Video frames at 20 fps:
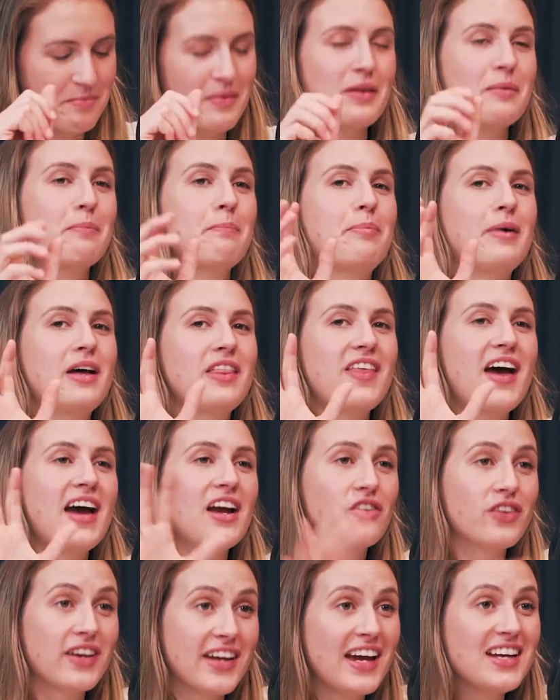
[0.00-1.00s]
But they're
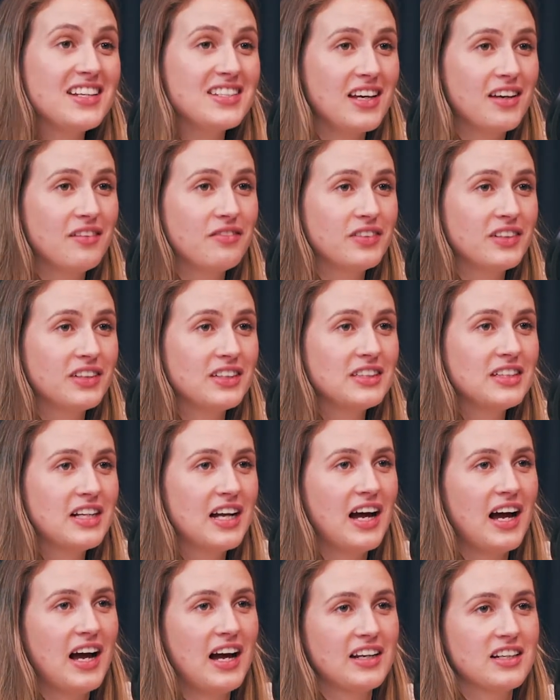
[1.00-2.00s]
creative.
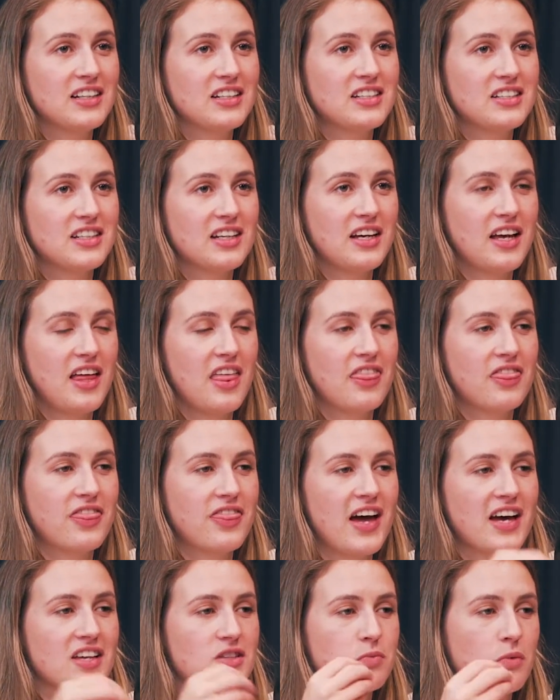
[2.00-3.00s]
And
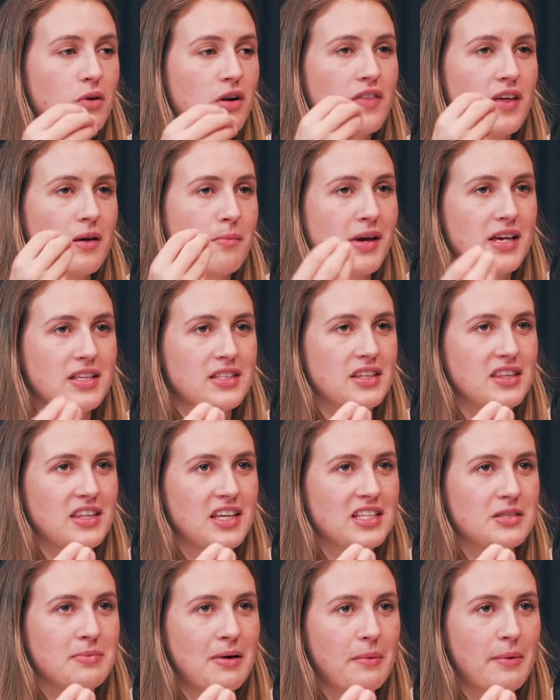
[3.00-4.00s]
that's one of the amazing
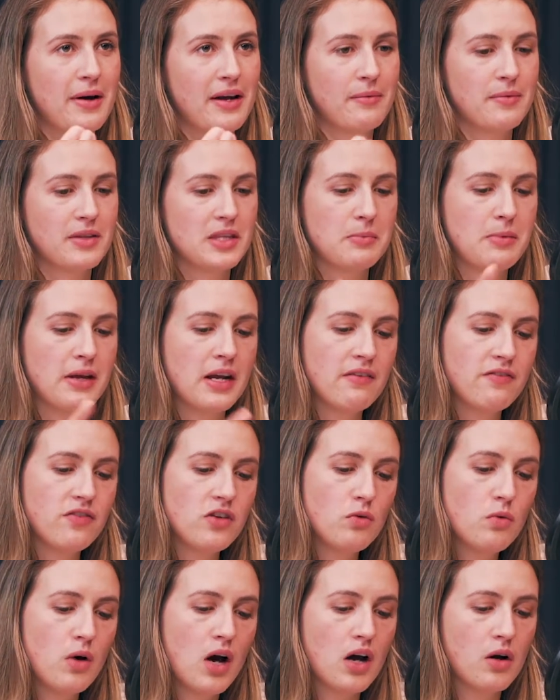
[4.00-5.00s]
things about working with them. And if
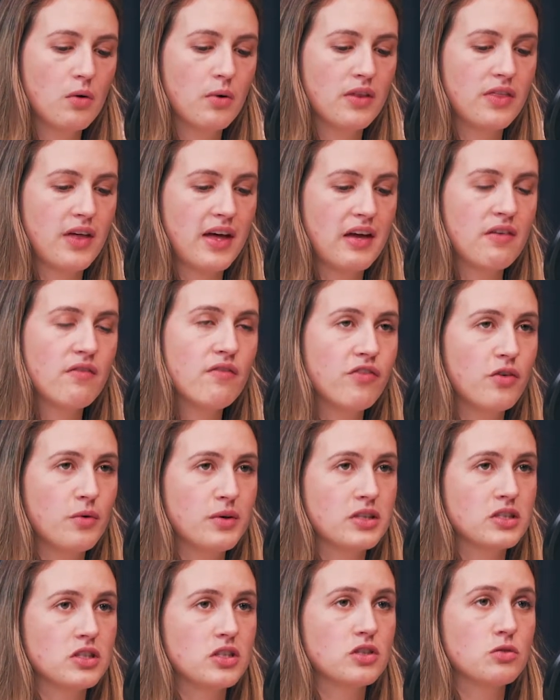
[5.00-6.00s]
you work with
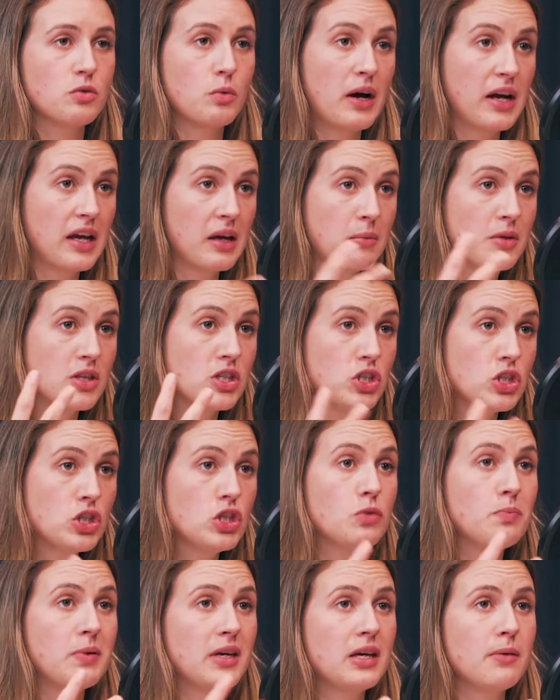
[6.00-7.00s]
influencers, working with
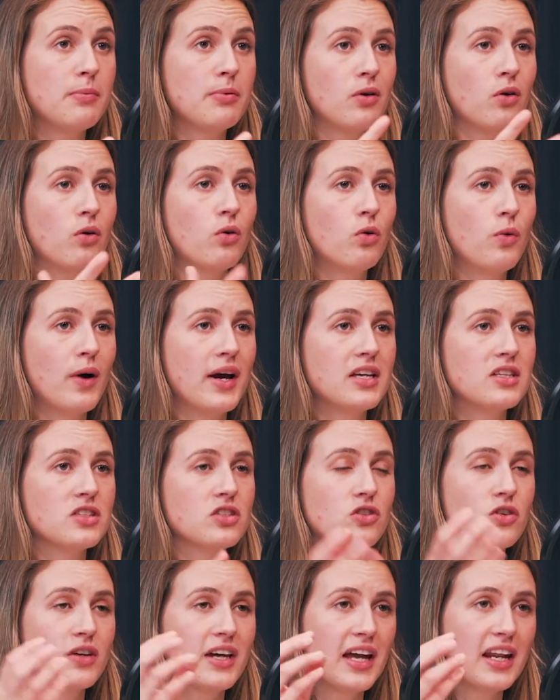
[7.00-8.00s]
new people always,
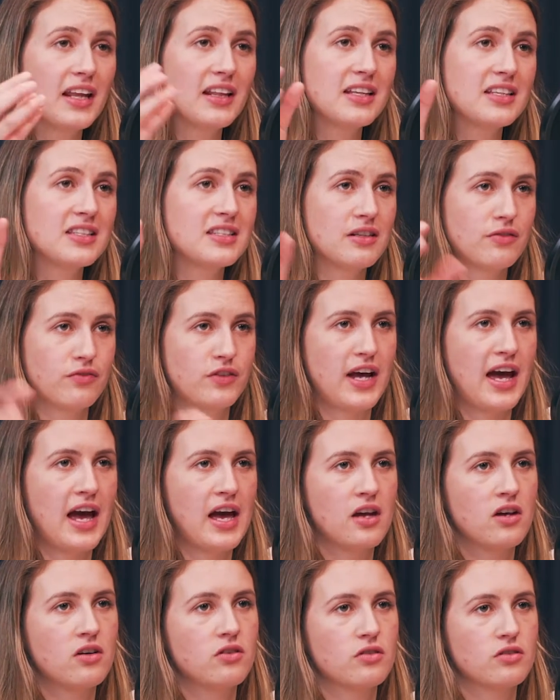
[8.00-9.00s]
you're getting these different
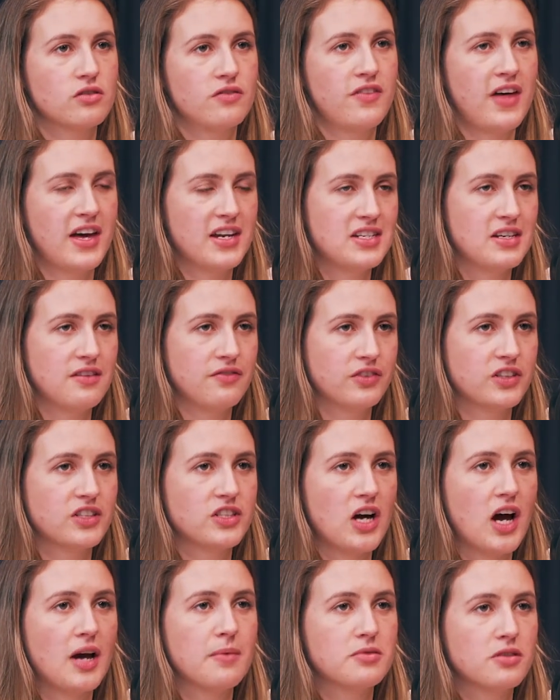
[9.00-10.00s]
angles of their different
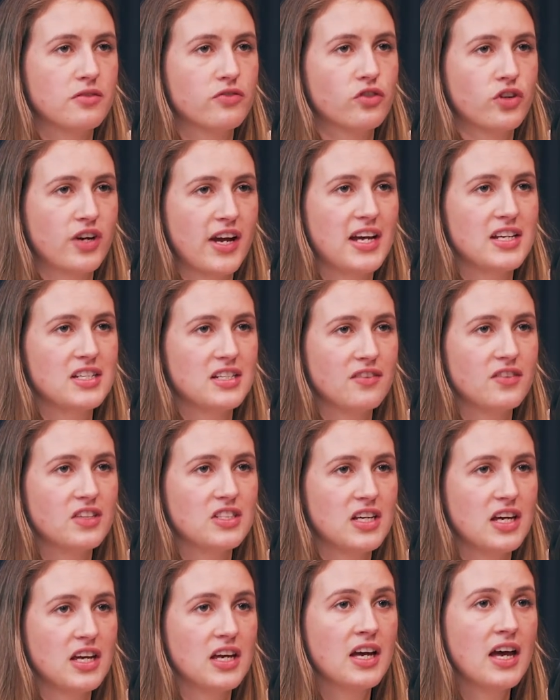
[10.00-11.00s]
types of
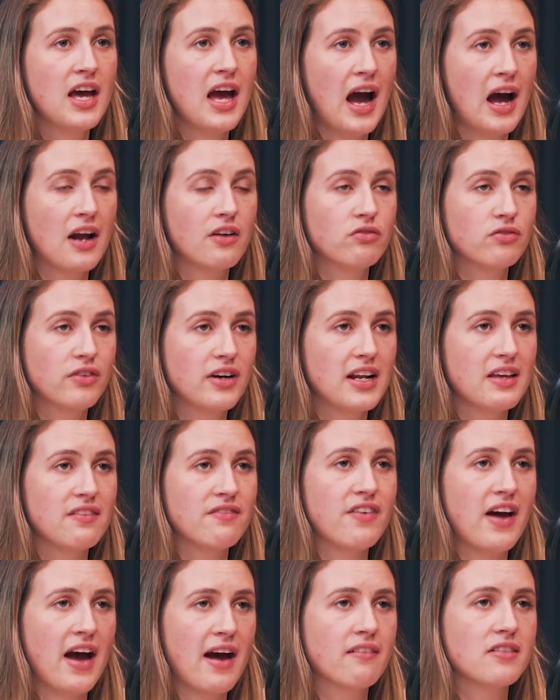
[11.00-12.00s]
creativity and really
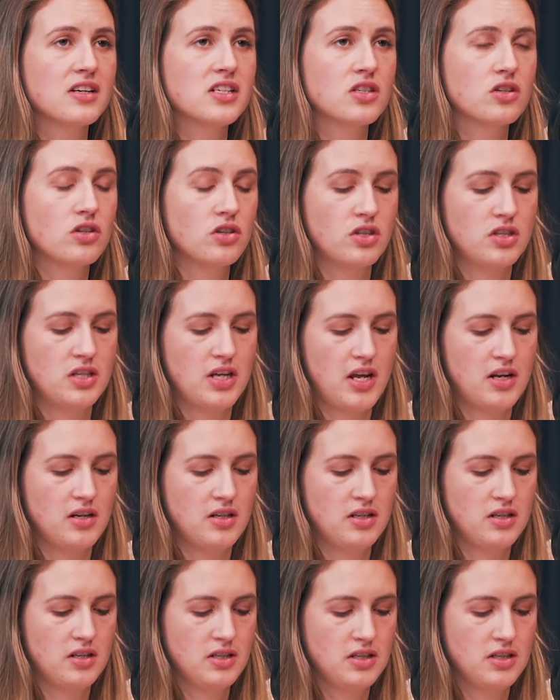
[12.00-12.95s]
varied content.